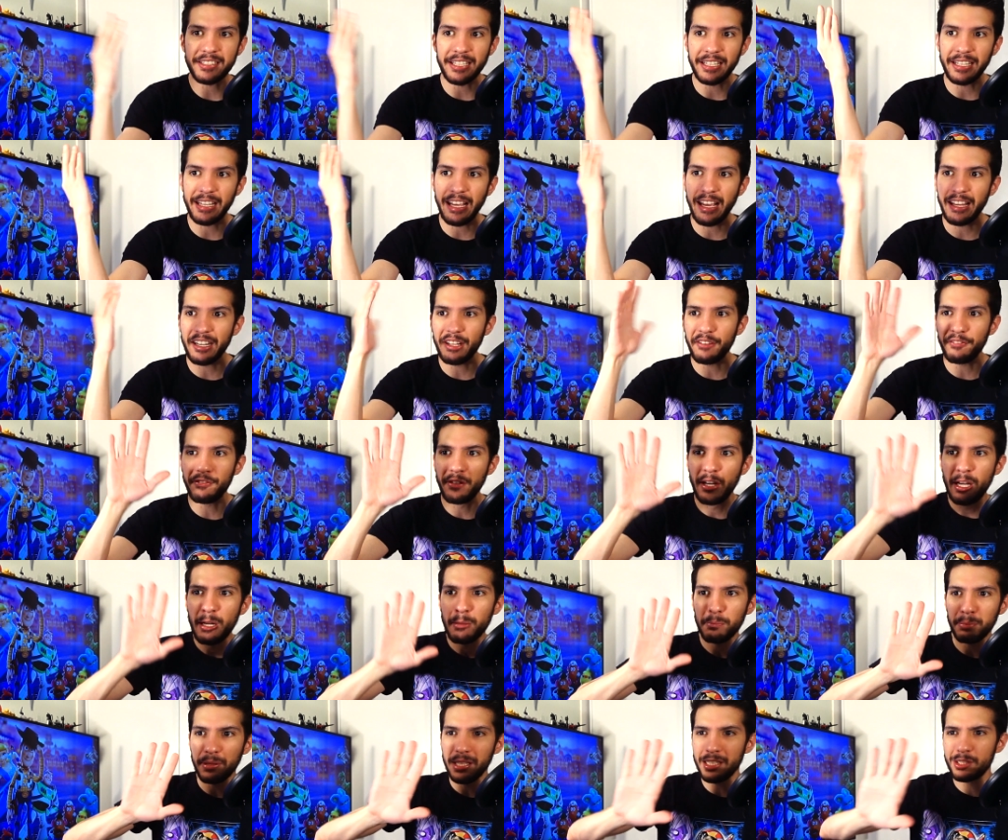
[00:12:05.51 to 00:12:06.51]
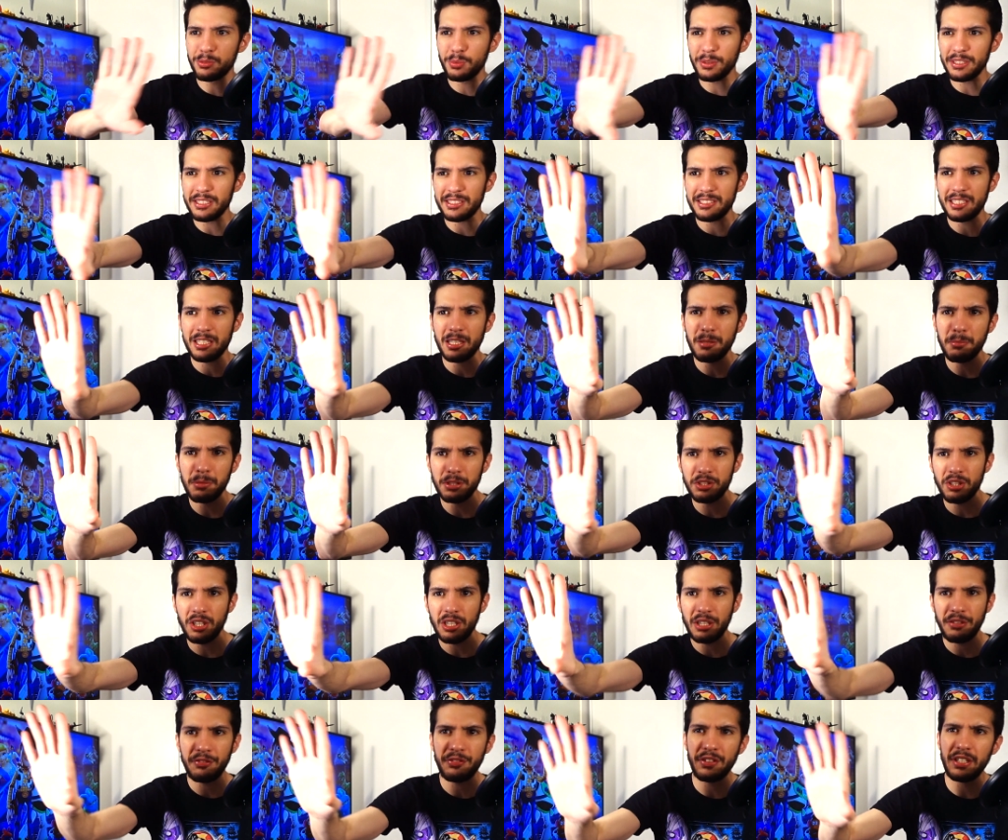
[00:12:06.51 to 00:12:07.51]
It kind of plays with the
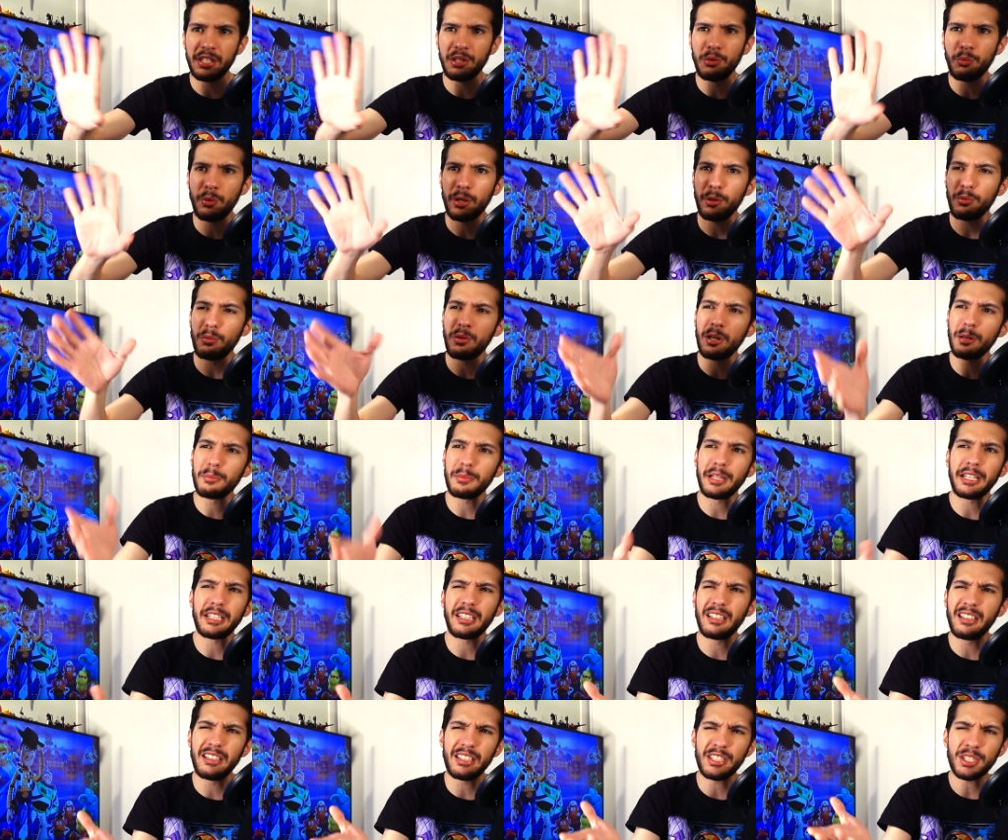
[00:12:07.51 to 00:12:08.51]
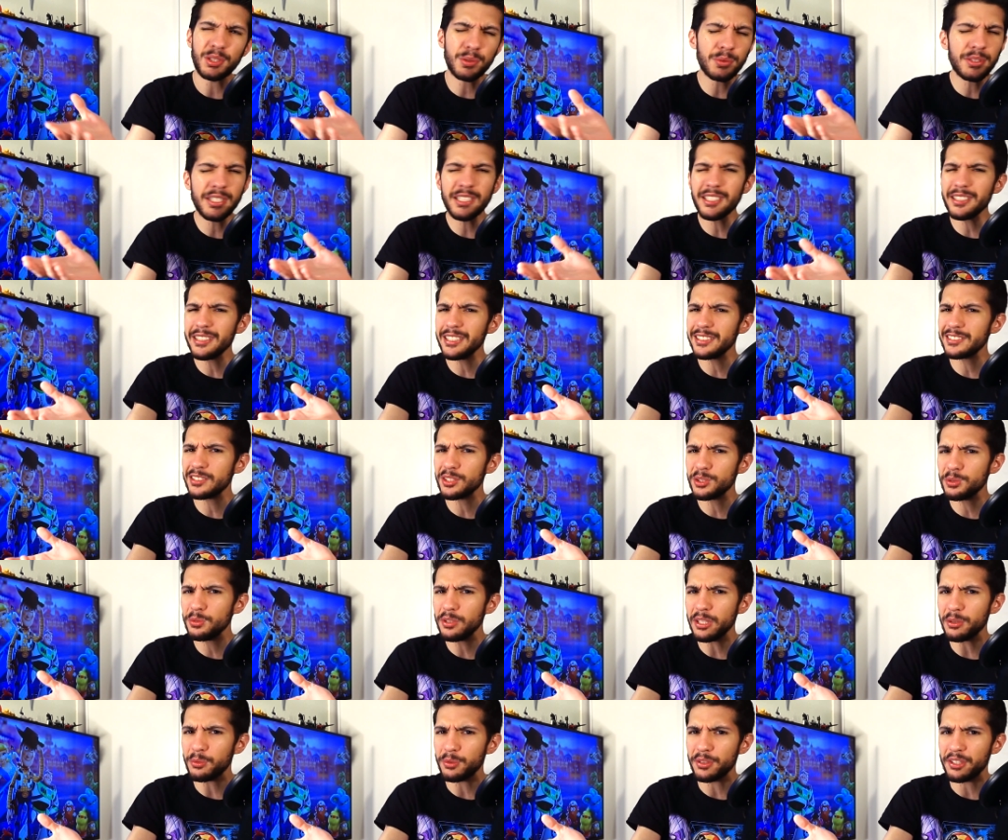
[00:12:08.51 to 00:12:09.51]
cinematography in a way where I'm like, you didn't need to
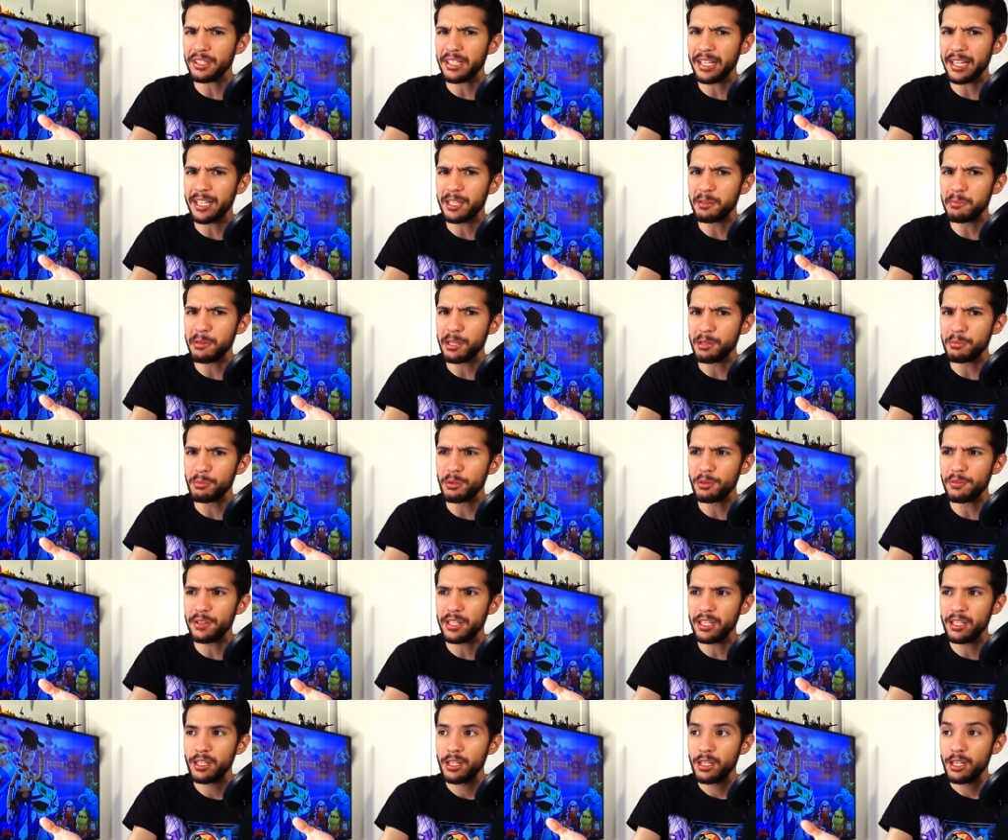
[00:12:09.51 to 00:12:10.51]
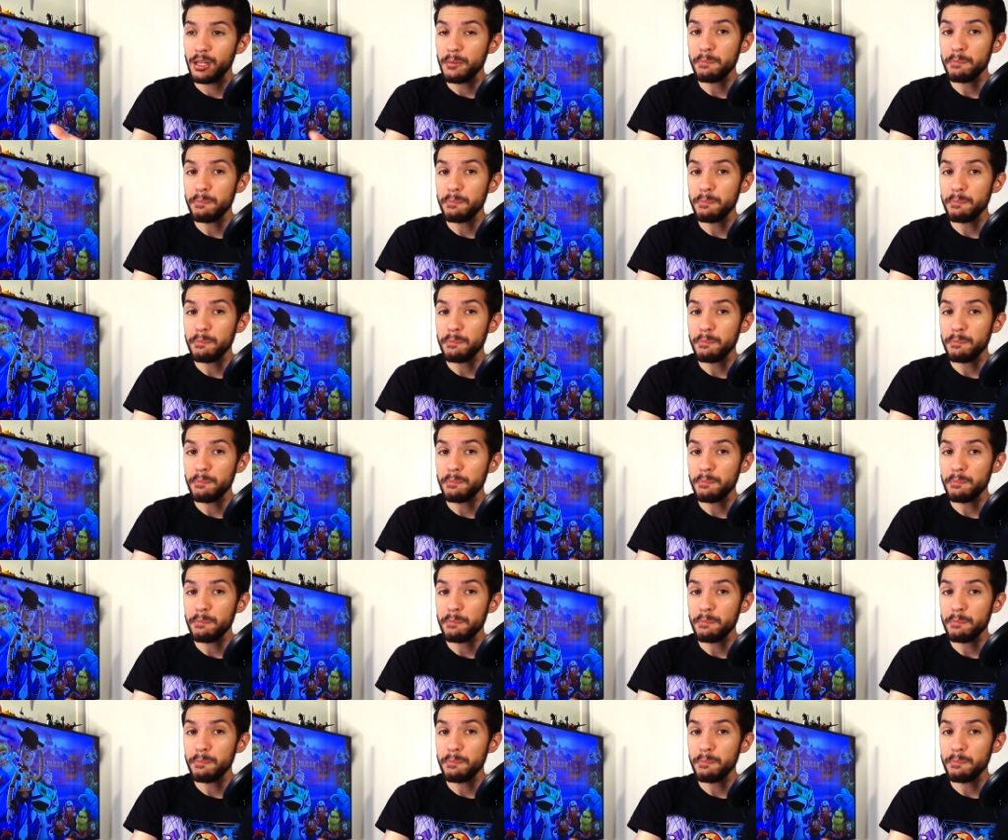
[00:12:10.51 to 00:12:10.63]
do that with an animated movie,